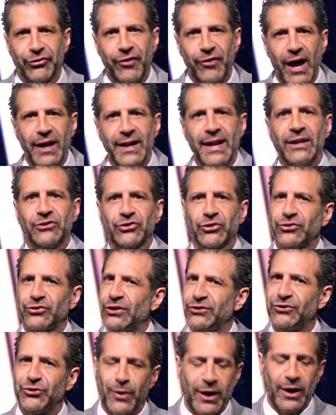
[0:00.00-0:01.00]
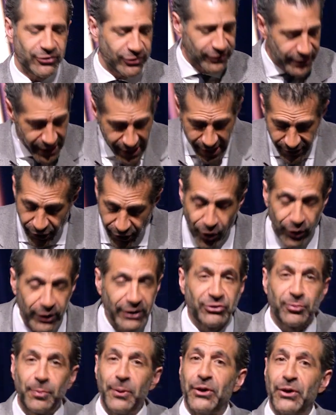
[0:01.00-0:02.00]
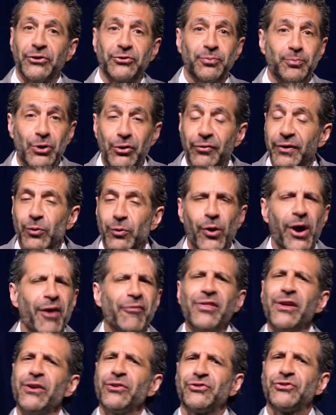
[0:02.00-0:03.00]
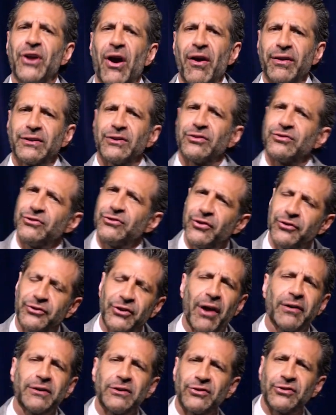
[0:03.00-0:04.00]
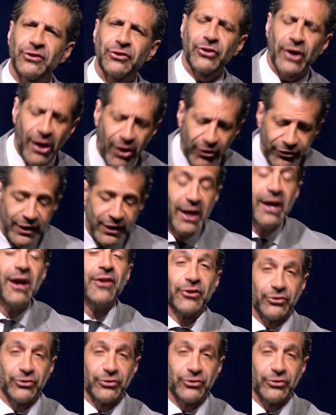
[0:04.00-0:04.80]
your financial situation. The Holy Spirit is moving wherever there's darkness. Is there darkness in your health?